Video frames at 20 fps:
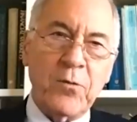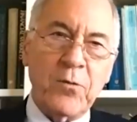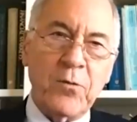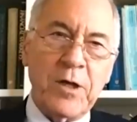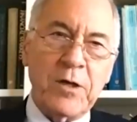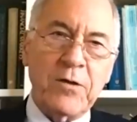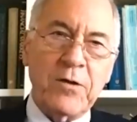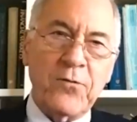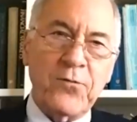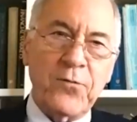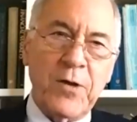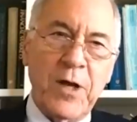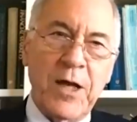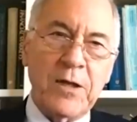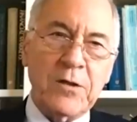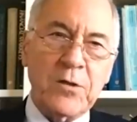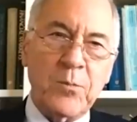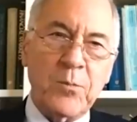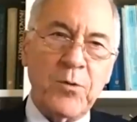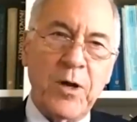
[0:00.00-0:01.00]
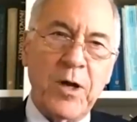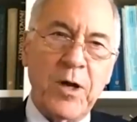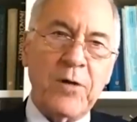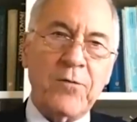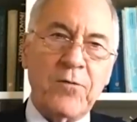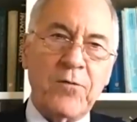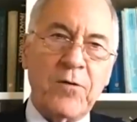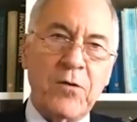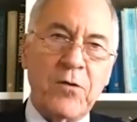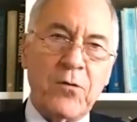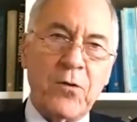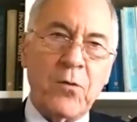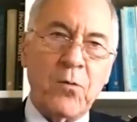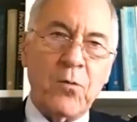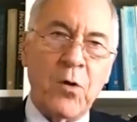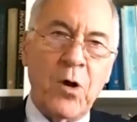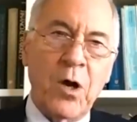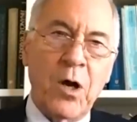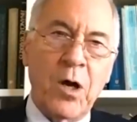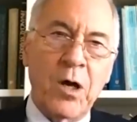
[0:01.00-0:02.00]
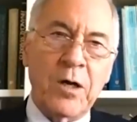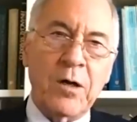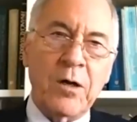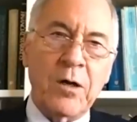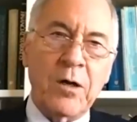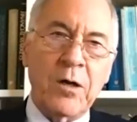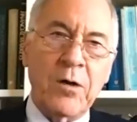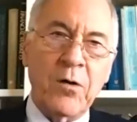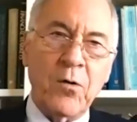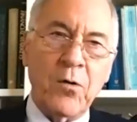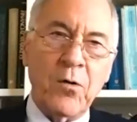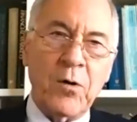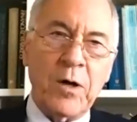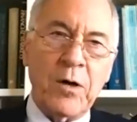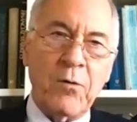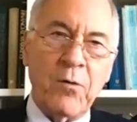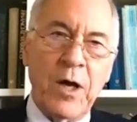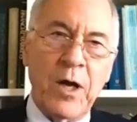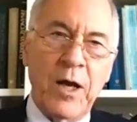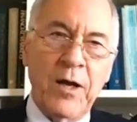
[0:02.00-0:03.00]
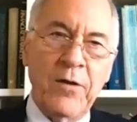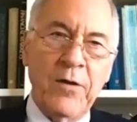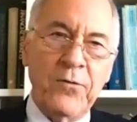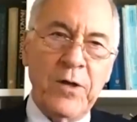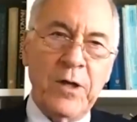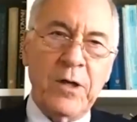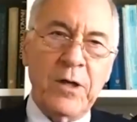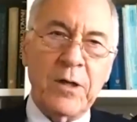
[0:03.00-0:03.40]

read in the financial press is either wrong or irrelevant.